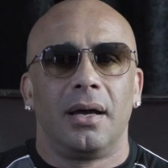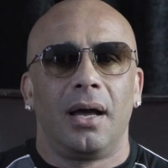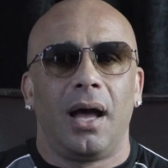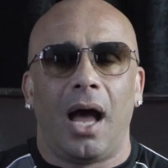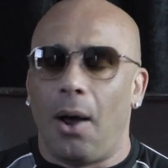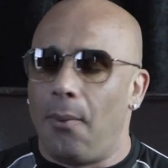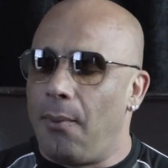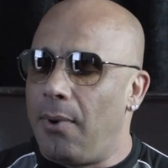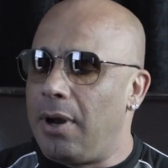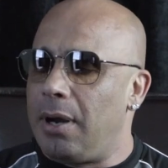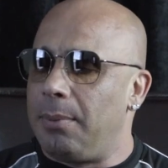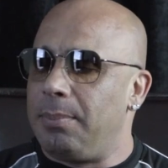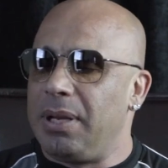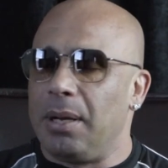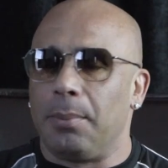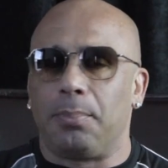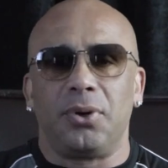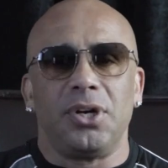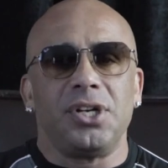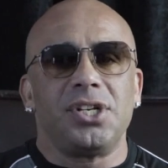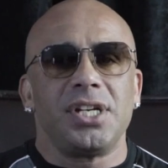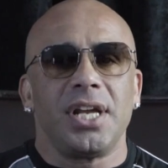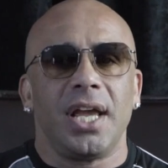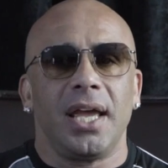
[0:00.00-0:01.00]
I wanna be
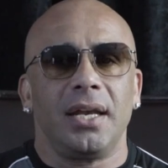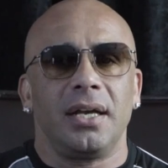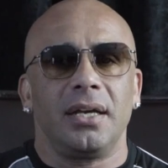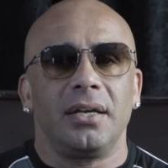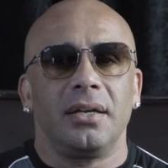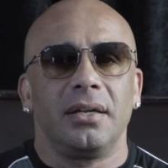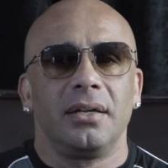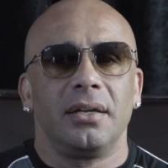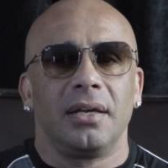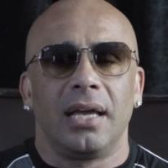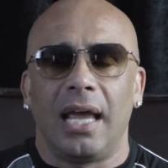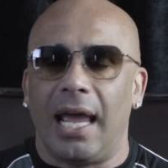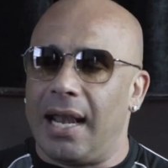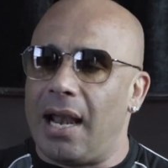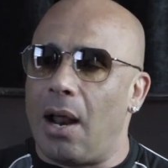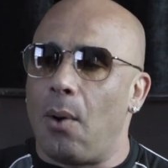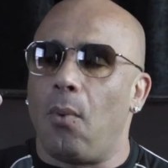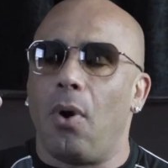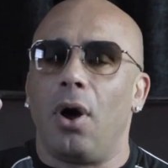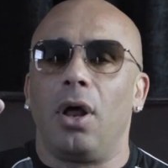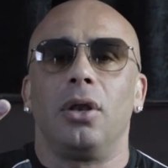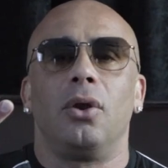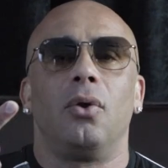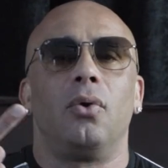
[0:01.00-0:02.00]
appreciated, and I
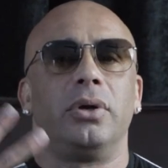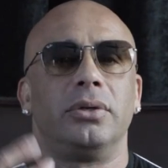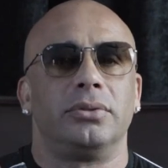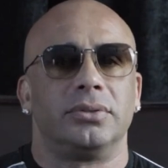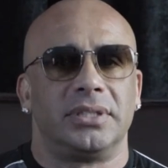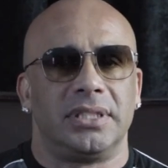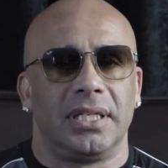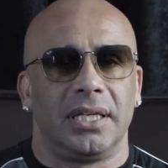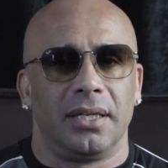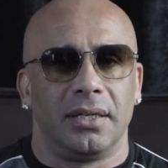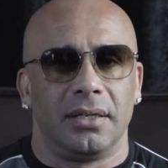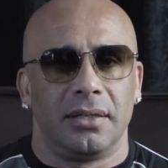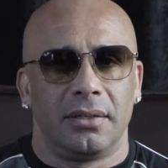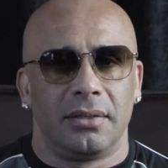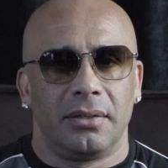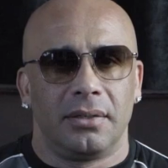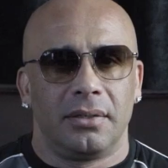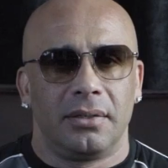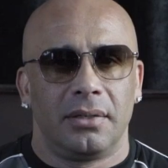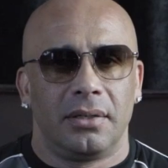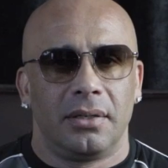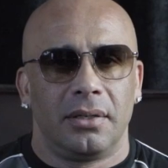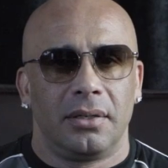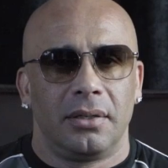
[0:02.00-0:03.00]
want loyalty.
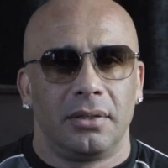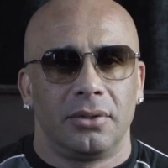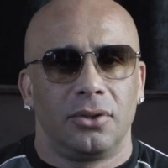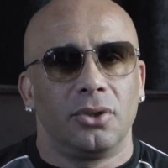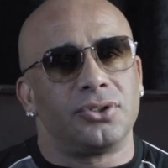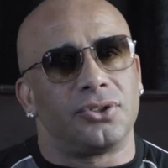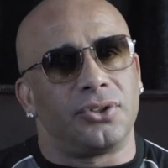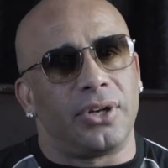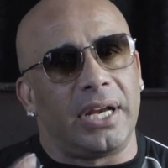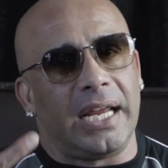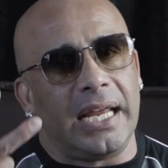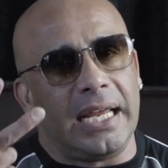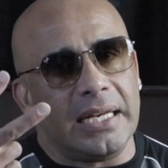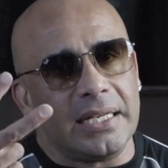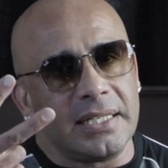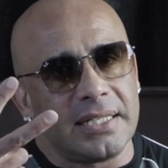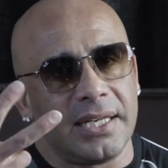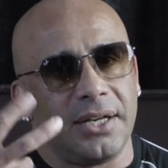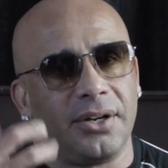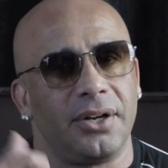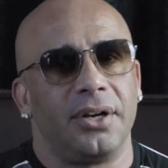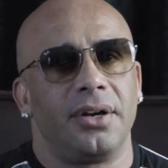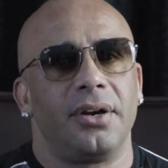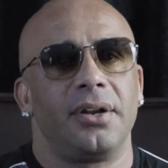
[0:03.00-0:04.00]
Those are
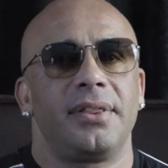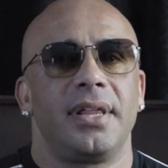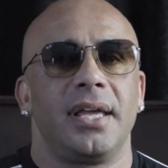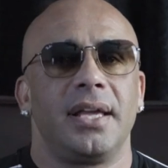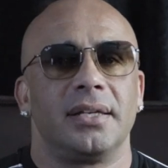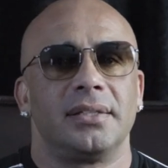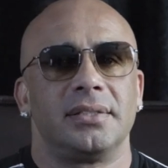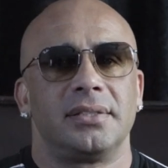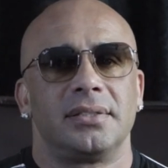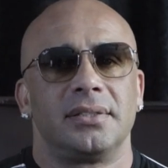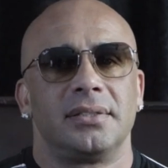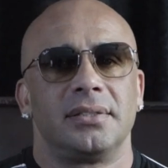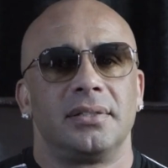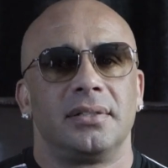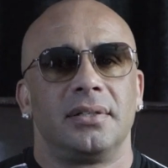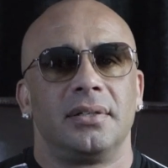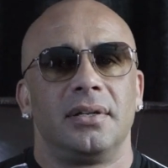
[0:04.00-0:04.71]
interior things.